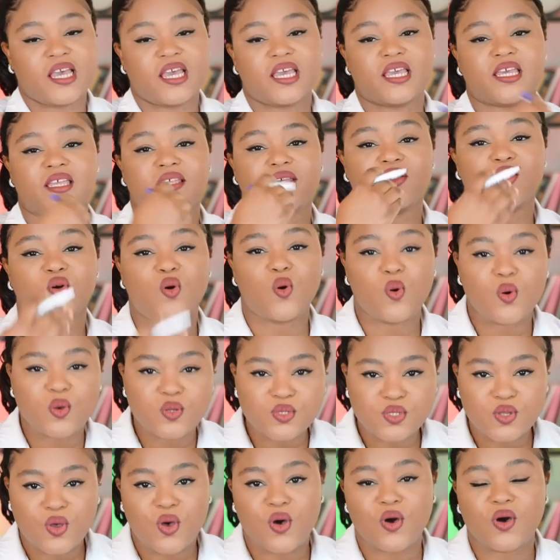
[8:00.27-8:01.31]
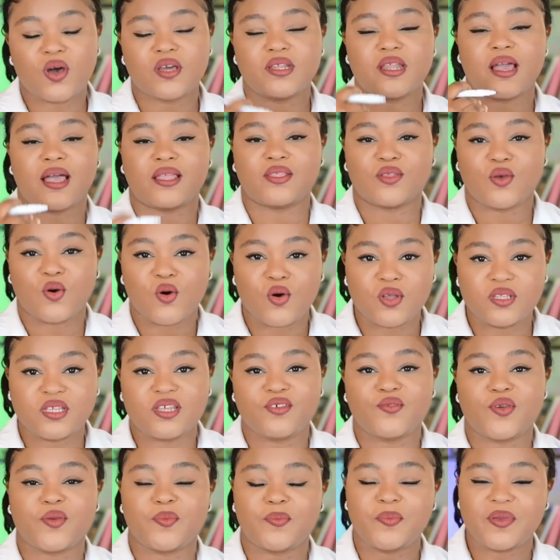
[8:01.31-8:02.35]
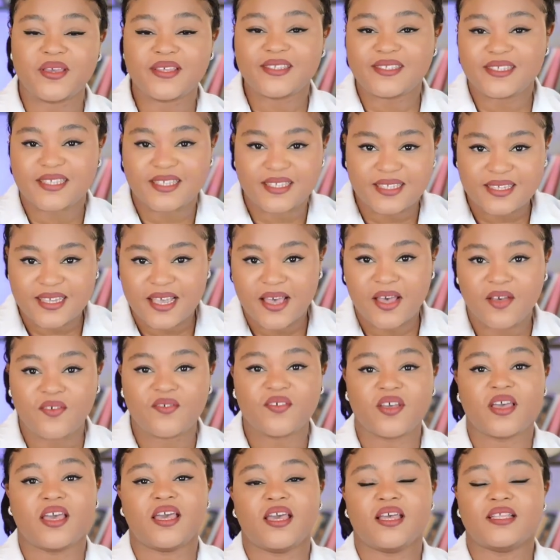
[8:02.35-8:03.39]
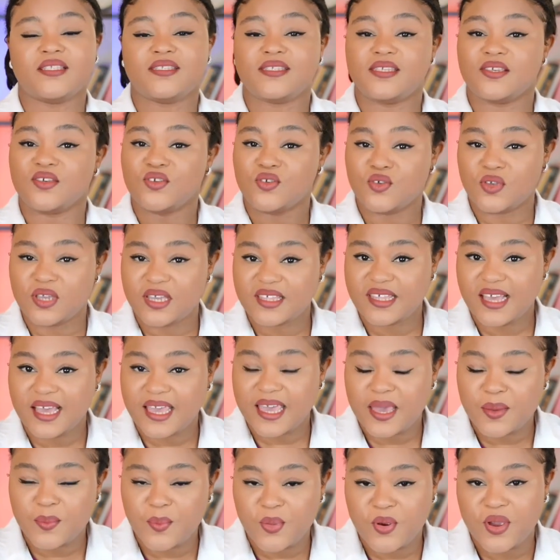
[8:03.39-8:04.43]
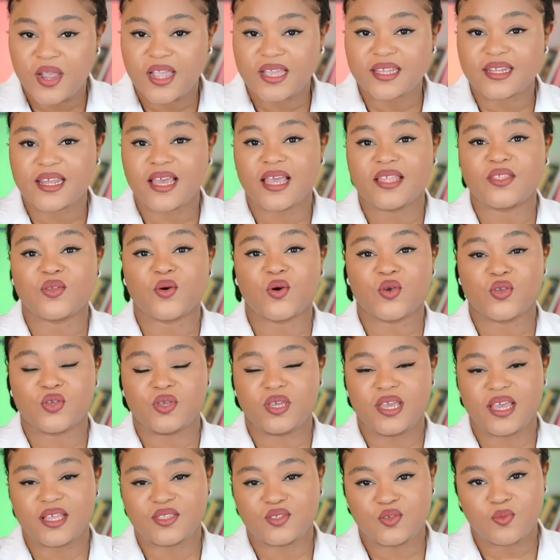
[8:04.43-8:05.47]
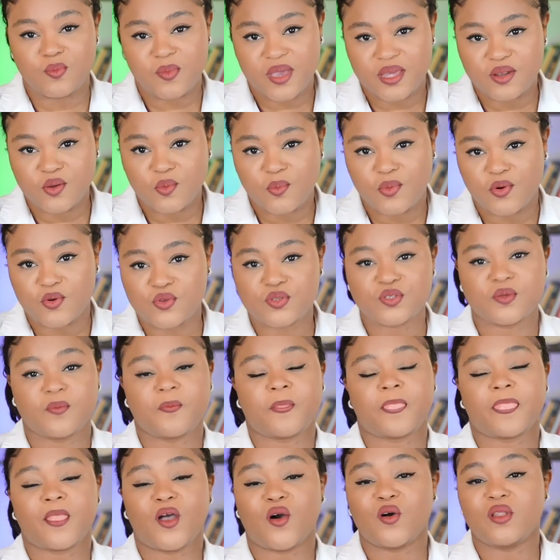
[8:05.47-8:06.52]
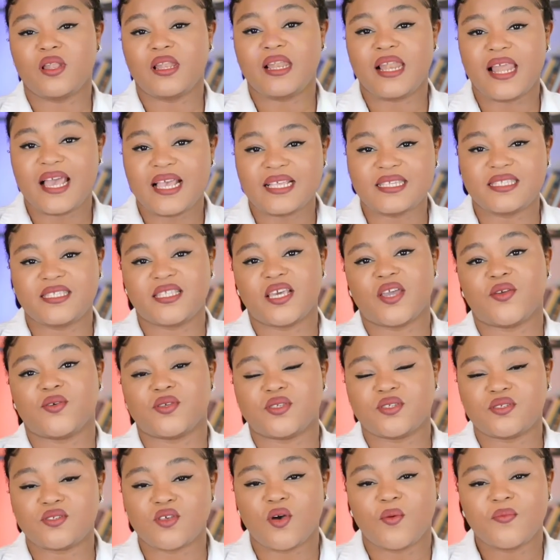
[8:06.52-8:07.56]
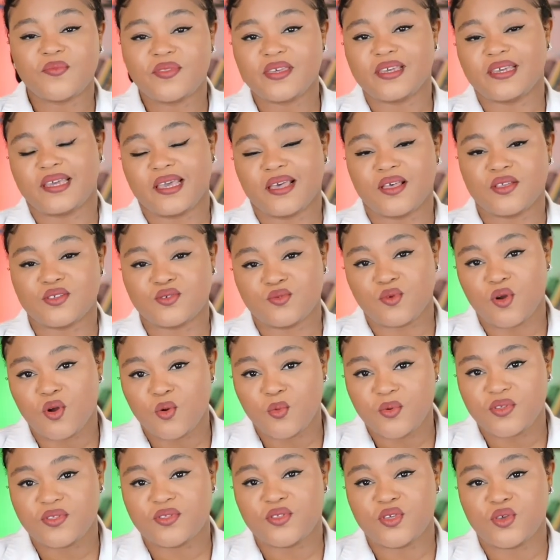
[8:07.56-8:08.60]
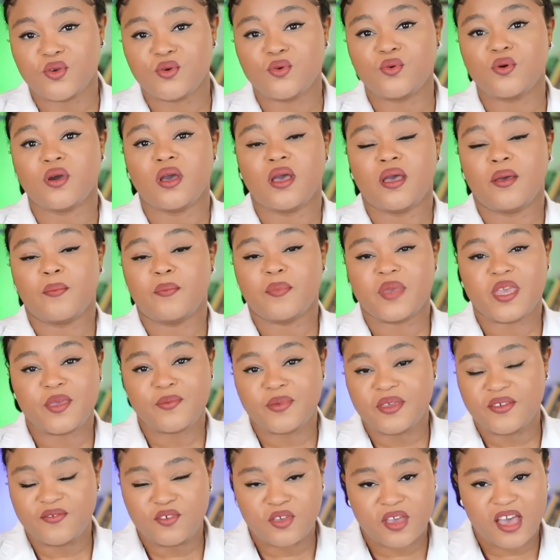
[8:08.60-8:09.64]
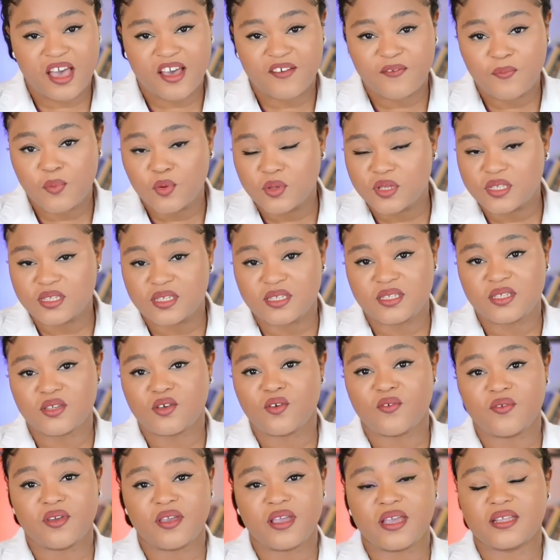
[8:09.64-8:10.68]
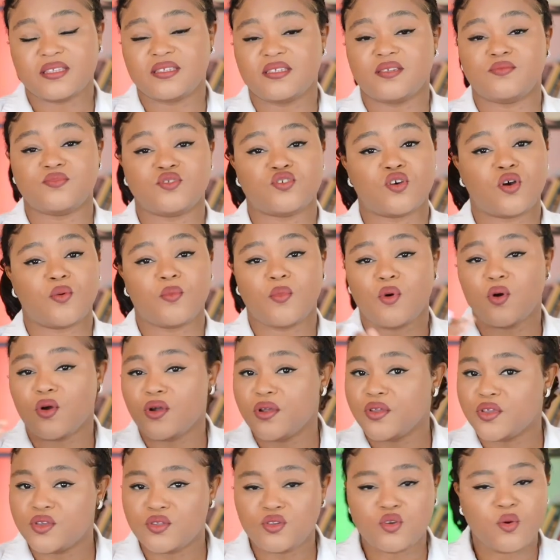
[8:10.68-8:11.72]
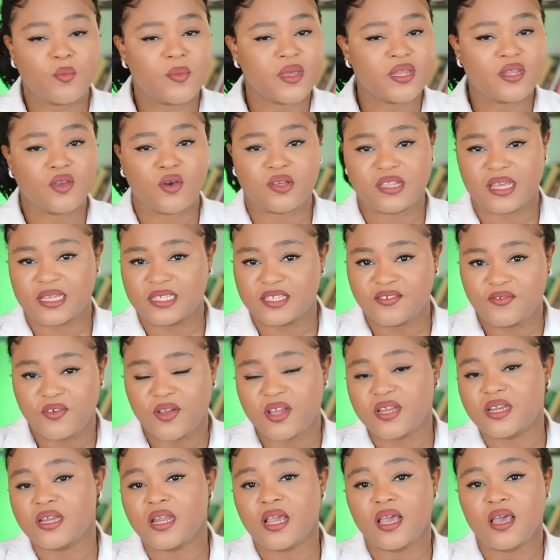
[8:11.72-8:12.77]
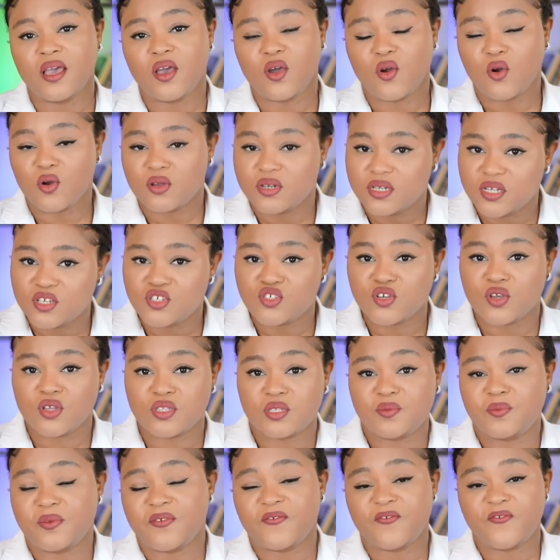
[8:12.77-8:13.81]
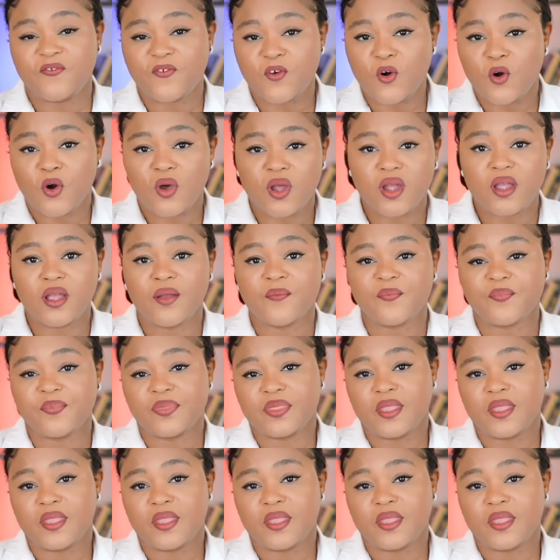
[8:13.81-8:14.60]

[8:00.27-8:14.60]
It goes on and on. It repeats itself till you either get pregnant or you get to menopause, unless there is something else wrong with you. Maybe if you have polycystic ovarian syndrome, or many other different conditions before